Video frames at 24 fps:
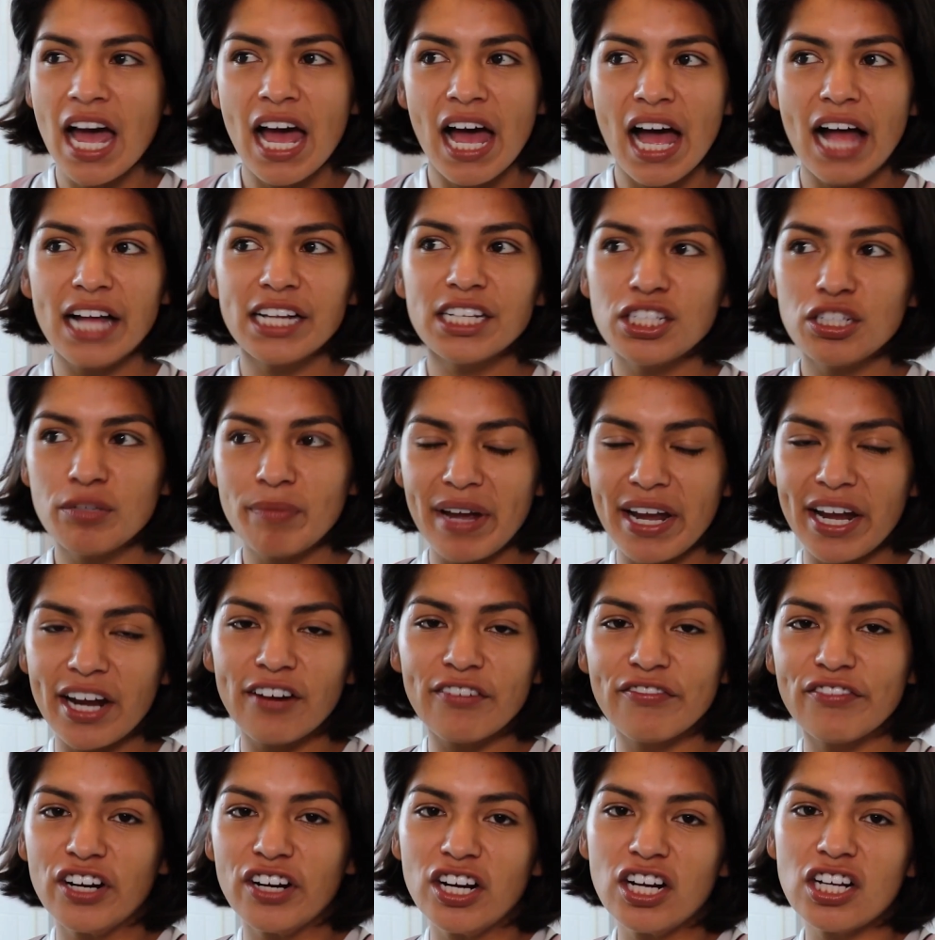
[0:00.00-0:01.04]
I like to do my hair
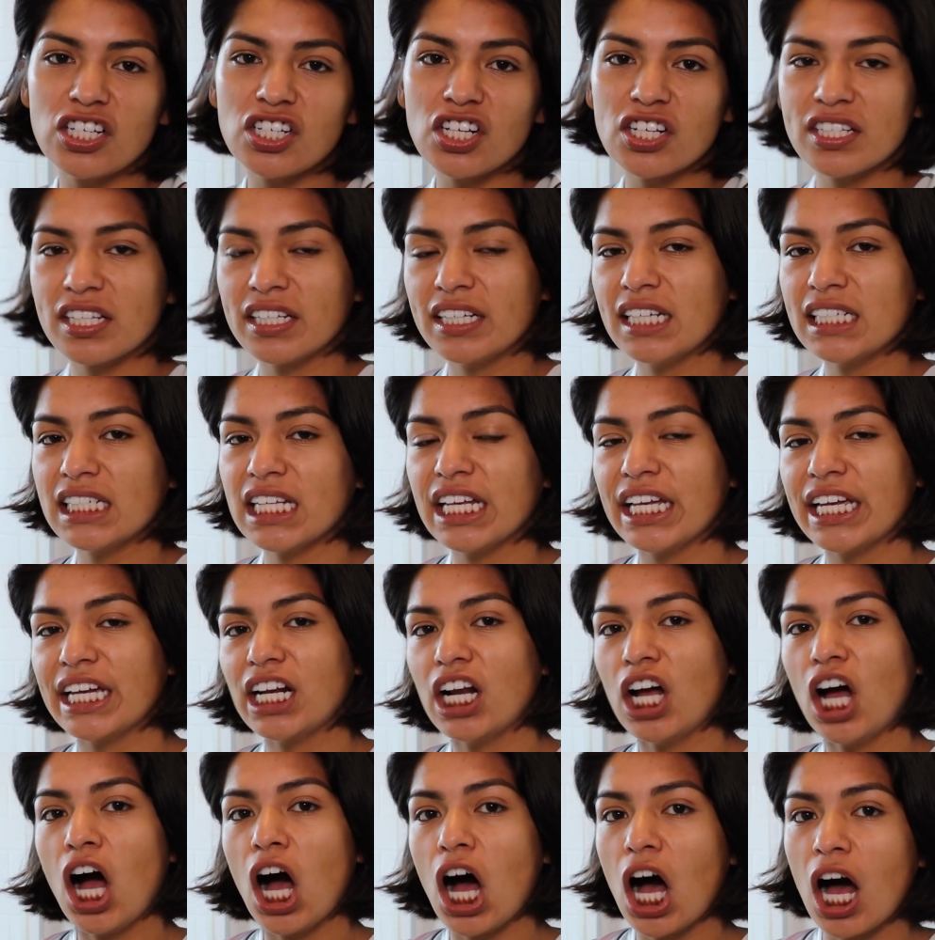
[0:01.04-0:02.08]
first just in case I get
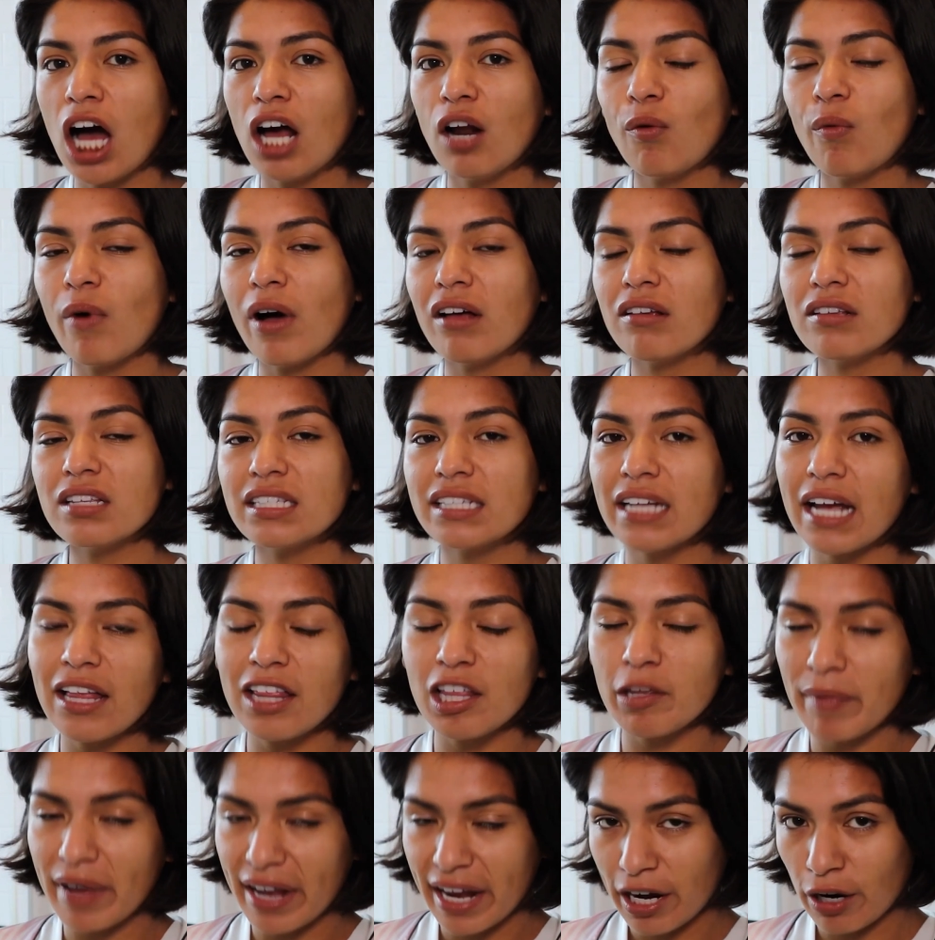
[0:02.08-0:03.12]
hot while styling
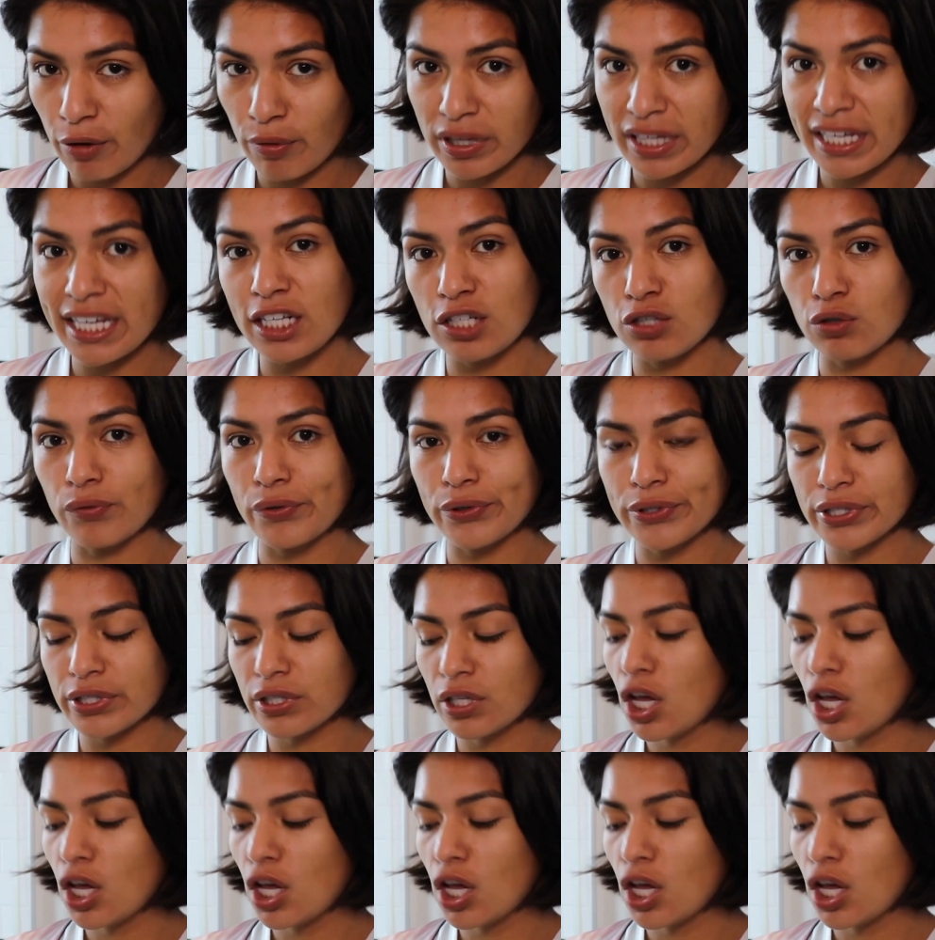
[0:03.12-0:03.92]
my hair with heat tools.